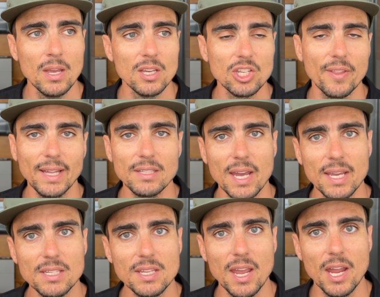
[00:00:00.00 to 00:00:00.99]
So that
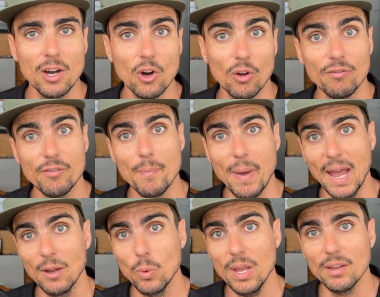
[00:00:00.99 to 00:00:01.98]
takes care of the
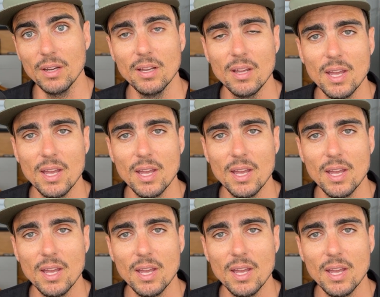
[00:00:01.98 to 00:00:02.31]
bad weather.